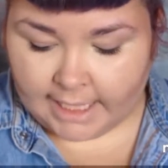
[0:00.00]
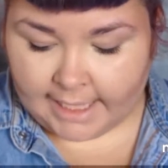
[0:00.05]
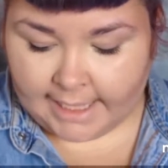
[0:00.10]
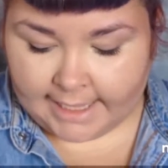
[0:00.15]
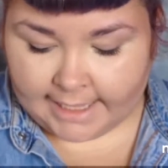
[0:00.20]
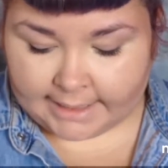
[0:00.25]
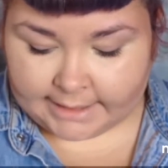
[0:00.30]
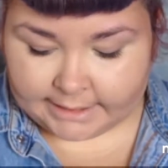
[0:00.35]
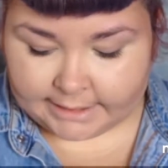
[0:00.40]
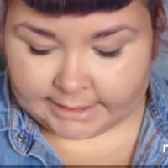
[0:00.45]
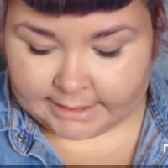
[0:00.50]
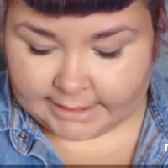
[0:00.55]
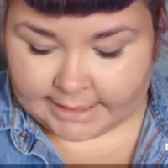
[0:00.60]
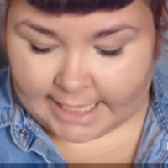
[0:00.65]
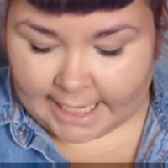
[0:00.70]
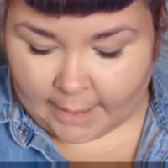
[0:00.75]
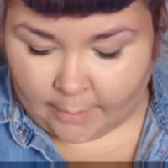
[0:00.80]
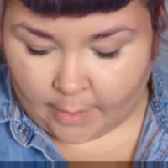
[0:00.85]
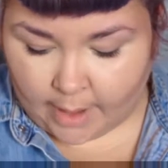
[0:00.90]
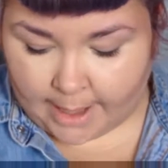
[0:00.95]
And
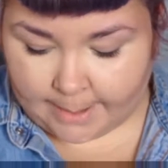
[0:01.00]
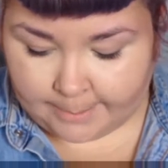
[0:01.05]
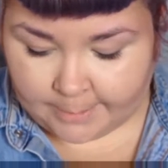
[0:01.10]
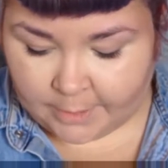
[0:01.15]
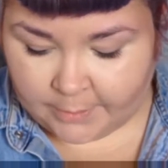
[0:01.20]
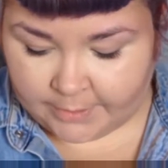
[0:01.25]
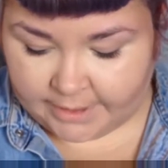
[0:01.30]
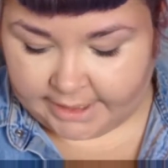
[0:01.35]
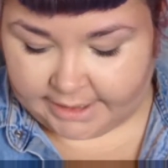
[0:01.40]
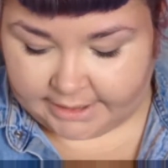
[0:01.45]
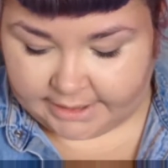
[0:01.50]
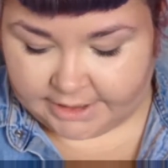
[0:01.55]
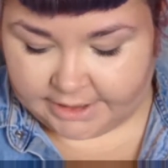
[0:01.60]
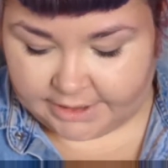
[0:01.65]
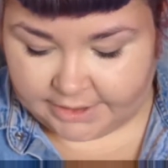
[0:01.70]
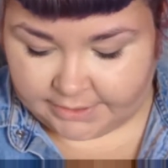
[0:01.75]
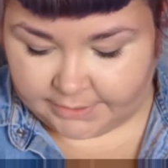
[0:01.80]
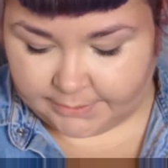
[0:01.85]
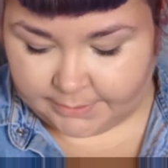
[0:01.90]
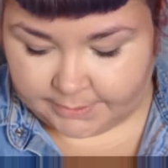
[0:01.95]
now I'm going
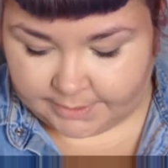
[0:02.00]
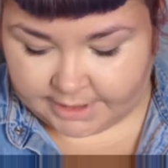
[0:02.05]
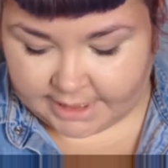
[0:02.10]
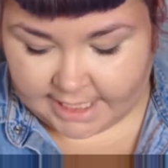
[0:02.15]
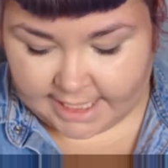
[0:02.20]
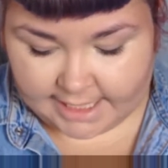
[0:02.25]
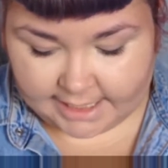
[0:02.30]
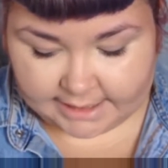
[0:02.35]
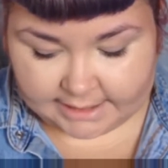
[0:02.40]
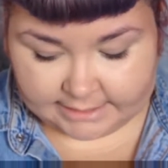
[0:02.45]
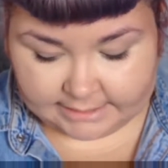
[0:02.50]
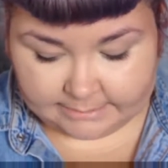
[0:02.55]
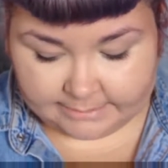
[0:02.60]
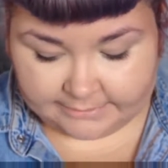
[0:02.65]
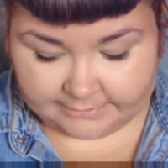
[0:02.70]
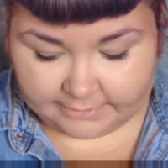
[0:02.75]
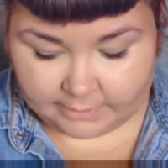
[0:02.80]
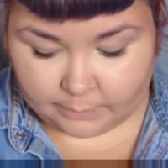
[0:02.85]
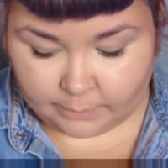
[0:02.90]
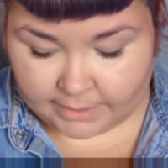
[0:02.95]
to take some
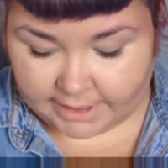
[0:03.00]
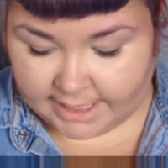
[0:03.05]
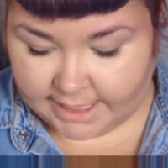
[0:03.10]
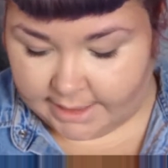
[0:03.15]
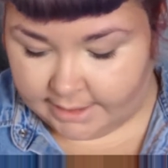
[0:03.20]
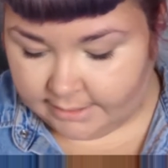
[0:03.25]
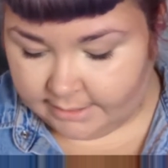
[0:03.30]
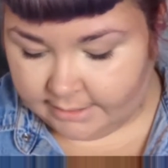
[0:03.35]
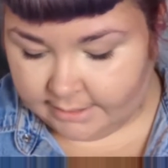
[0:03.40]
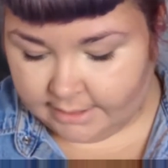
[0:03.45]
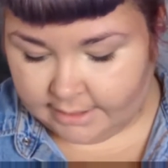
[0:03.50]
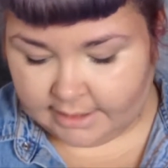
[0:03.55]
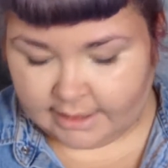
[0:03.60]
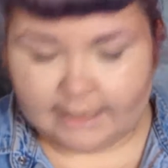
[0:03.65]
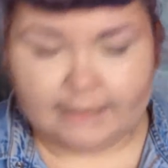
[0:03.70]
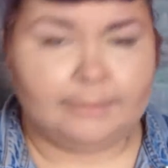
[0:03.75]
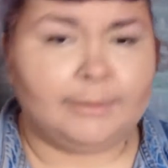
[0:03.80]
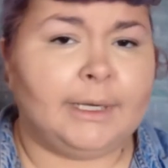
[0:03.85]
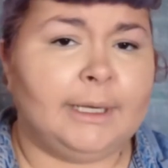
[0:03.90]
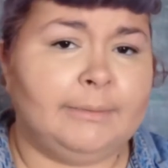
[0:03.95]
of the white.
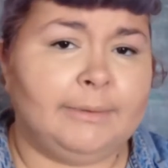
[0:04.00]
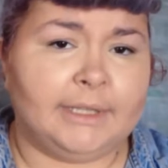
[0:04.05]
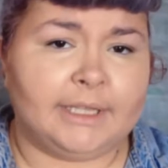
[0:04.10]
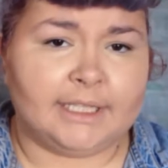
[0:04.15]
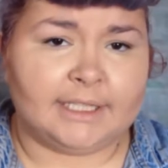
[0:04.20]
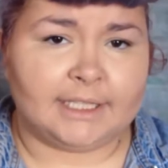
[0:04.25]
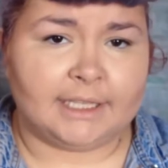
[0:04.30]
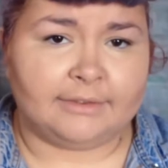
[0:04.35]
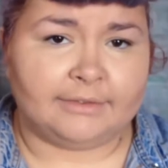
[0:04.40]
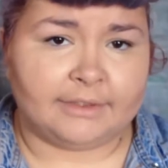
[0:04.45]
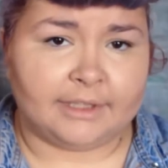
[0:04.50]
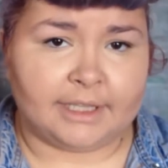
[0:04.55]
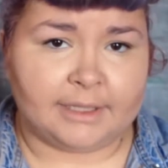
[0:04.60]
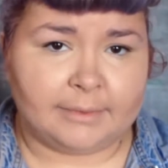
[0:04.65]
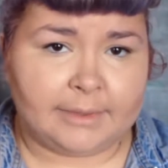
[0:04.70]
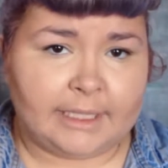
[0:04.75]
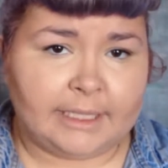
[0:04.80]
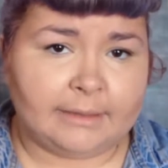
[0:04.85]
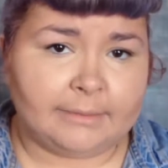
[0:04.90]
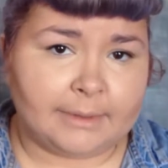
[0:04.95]
I'm wiping this off
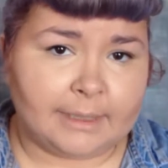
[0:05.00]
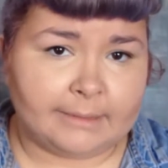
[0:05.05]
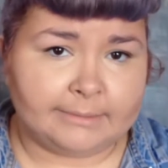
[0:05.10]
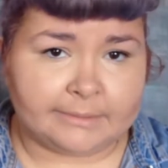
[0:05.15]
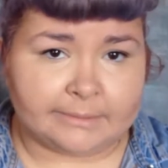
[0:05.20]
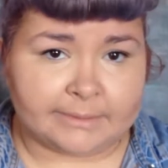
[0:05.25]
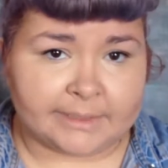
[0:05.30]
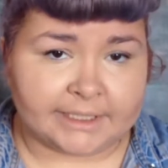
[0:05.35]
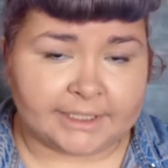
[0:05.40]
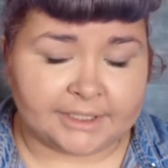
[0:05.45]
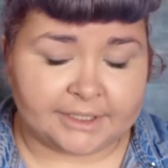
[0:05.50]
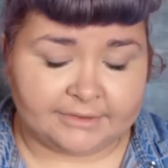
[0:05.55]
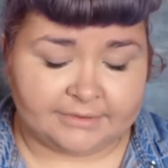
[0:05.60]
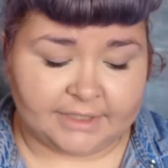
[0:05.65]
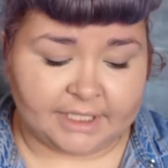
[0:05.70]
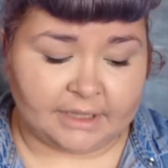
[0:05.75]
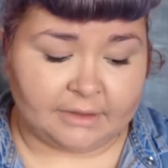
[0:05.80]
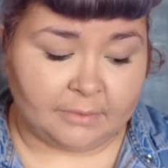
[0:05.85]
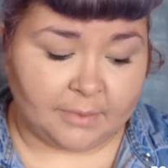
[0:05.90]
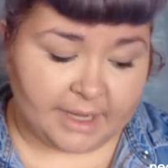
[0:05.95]
really well. I probably should
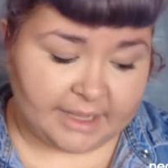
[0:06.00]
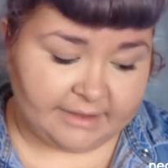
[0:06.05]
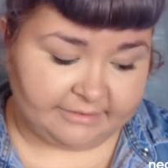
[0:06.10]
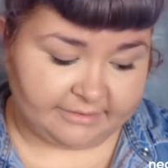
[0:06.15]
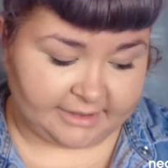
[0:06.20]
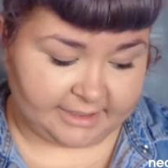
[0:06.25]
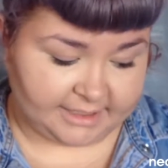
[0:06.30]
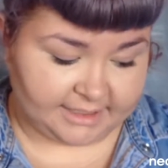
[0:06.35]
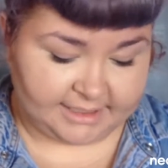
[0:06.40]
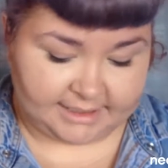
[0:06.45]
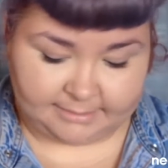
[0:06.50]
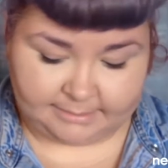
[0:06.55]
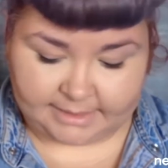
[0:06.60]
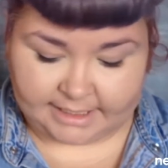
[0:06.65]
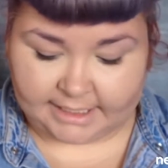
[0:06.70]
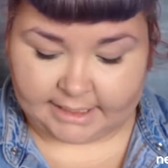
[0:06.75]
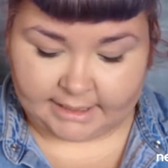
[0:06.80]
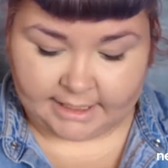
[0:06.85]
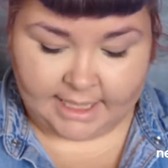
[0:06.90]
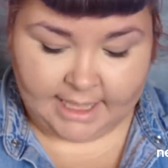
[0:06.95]
have done the white first,
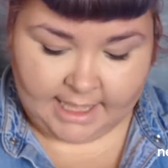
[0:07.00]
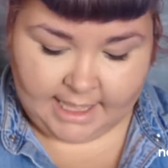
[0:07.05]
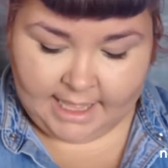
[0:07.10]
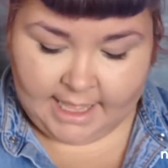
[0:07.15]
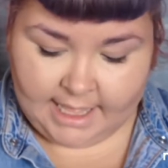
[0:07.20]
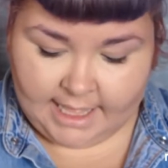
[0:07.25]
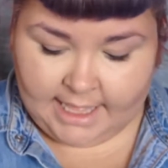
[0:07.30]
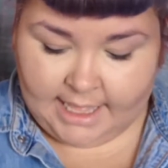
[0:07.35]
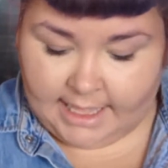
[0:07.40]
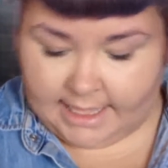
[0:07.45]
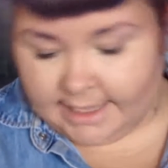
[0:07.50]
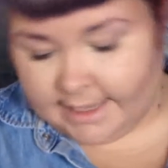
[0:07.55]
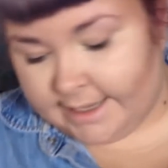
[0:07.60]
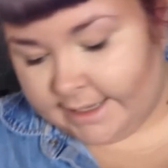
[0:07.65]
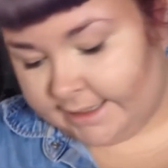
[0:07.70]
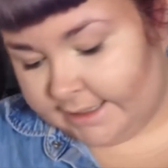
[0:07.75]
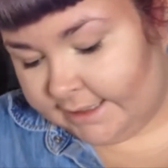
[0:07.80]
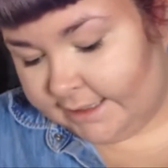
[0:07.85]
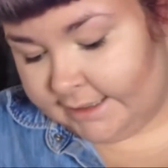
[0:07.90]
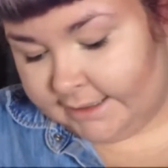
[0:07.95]
but
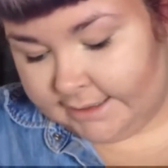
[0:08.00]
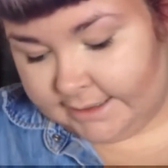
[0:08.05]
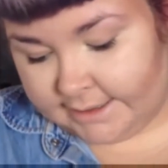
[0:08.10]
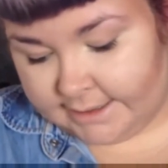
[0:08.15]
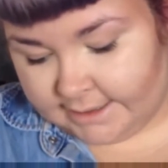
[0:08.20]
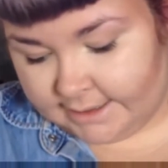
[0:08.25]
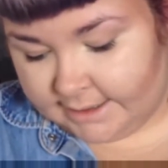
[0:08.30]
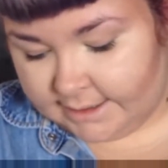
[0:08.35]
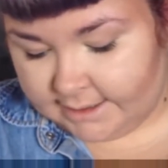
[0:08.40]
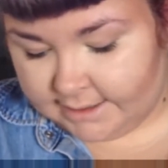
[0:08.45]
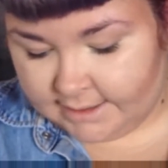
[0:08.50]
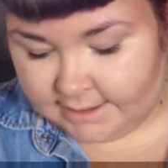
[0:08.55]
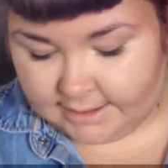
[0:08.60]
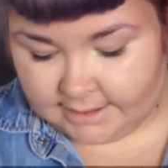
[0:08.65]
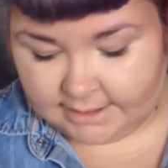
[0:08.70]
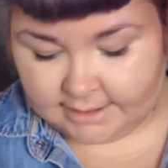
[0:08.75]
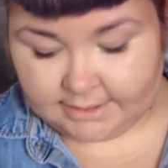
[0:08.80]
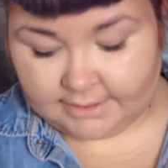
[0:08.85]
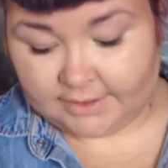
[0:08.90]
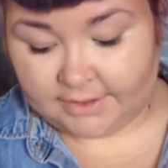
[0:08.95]
I didn't,
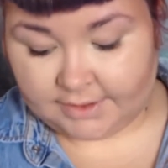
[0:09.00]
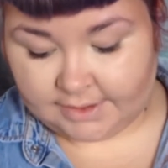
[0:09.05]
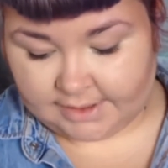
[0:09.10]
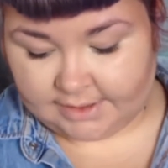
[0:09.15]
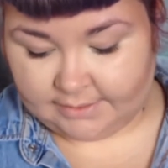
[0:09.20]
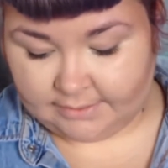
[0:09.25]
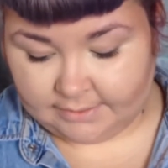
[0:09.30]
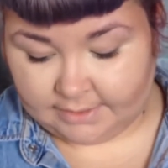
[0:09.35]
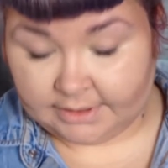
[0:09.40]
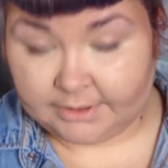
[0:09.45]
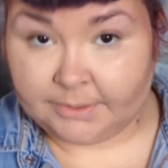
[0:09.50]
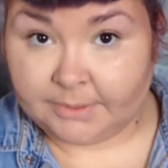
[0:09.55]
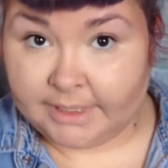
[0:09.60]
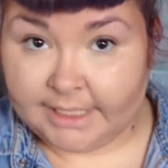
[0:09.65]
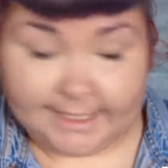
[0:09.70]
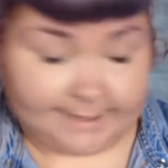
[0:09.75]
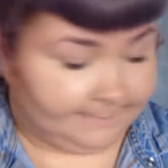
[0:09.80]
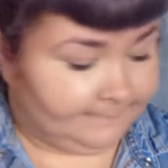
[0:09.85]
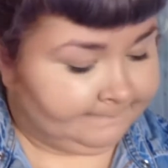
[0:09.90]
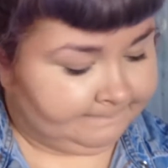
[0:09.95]
so I'll do
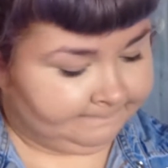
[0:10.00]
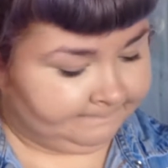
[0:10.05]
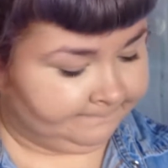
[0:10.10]
it now.